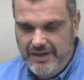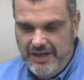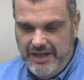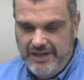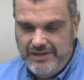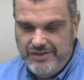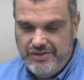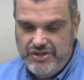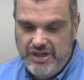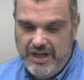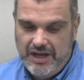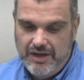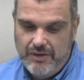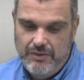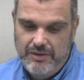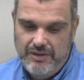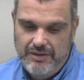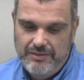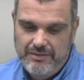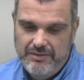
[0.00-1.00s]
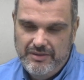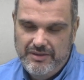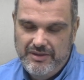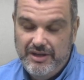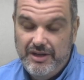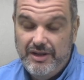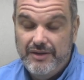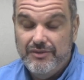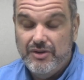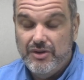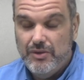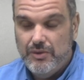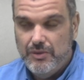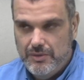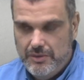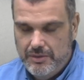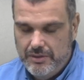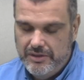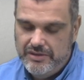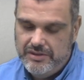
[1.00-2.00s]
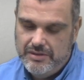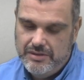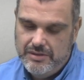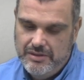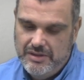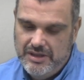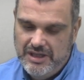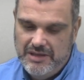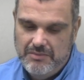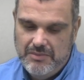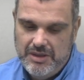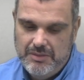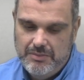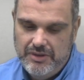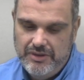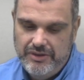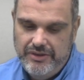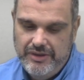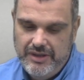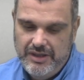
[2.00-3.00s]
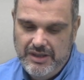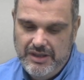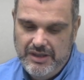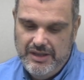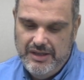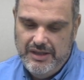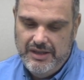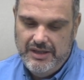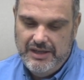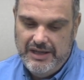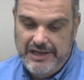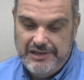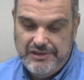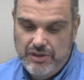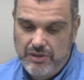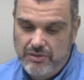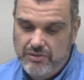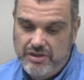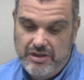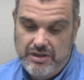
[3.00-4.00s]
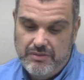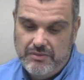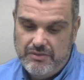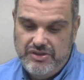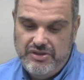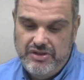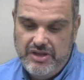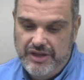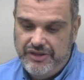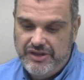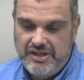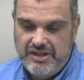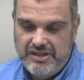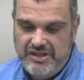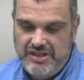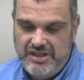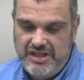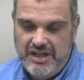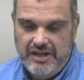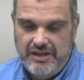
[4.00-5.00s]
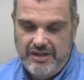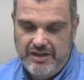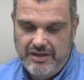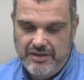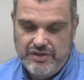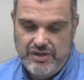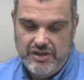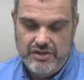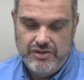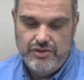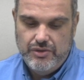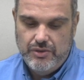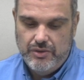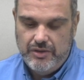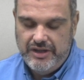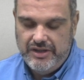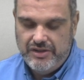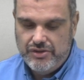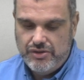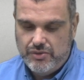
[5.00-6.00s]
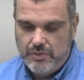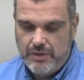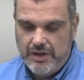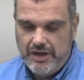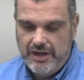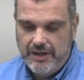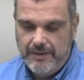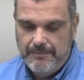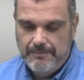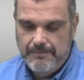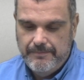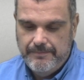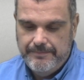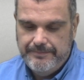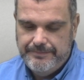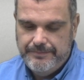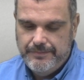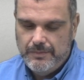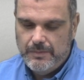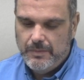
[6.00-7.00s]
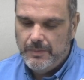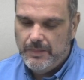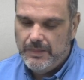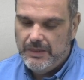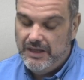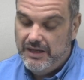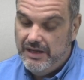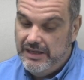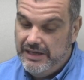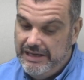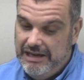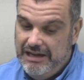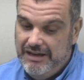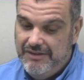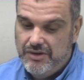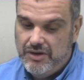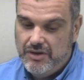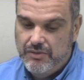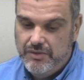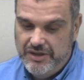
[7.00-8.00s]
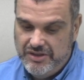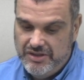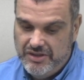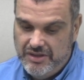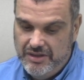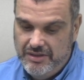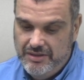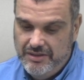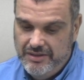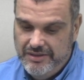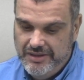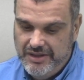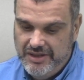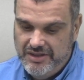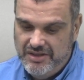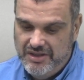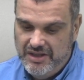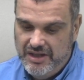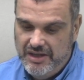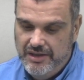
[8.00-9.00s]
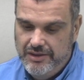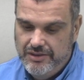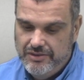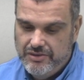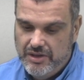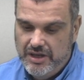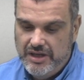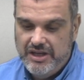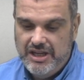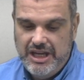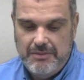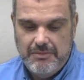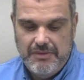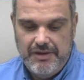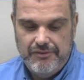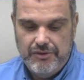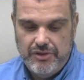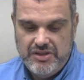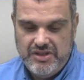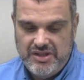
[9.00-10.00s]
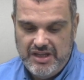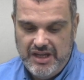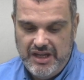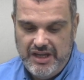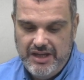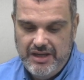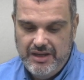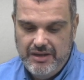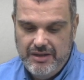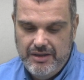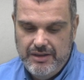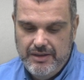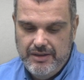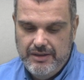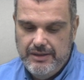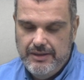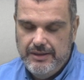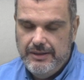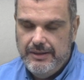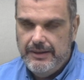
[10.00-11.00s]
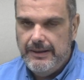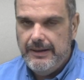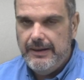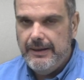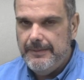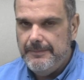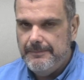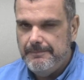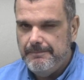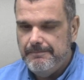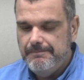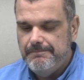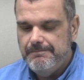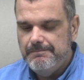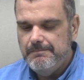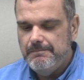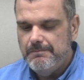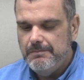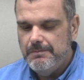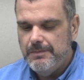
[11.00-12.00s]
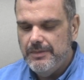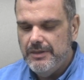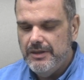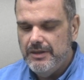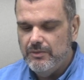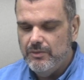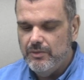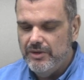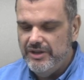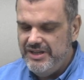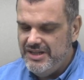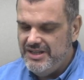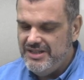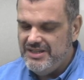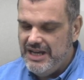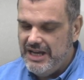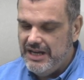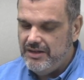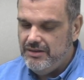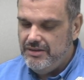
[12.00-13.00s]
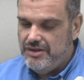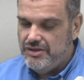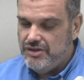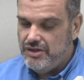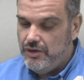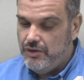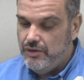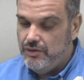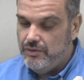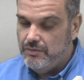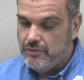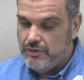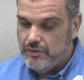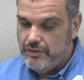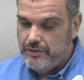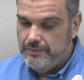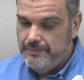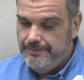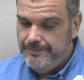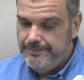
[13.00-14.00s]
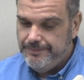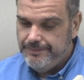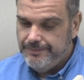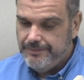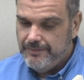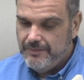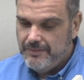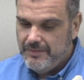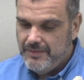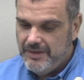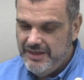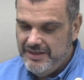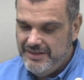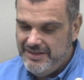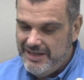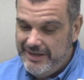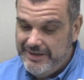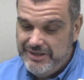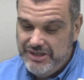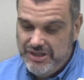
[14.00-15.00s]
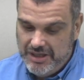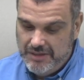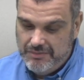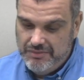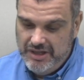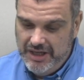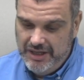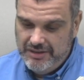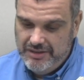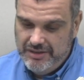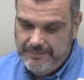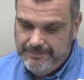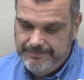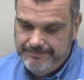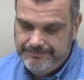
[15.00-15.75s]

Asked Jack Will. Of course, I mumbled. I told you there was nothing to see in here, said Julian, shrugging. I have a question, I said, trying to keep my voice steady. What exactly is homeroom? Is that a subject?